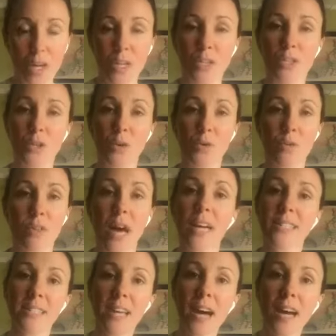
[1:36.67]
So
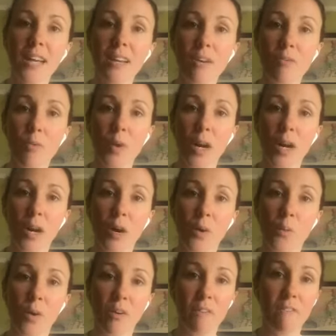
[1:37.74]
that's kind of where
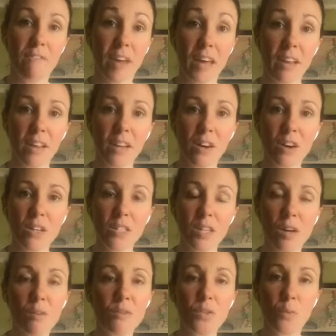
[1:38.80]
we're failing
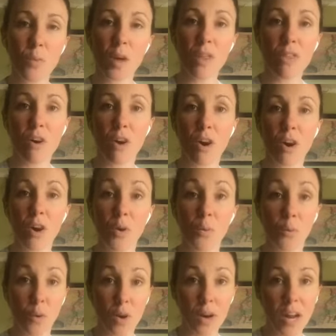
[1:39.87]
ourselves with our
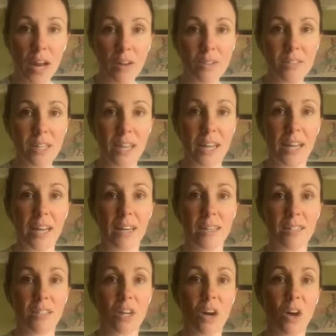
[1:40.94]
workouts
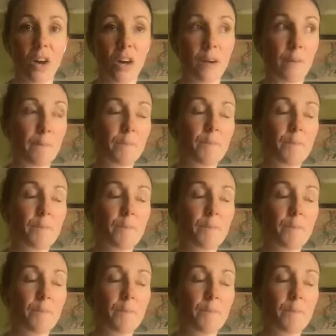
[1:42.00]
and our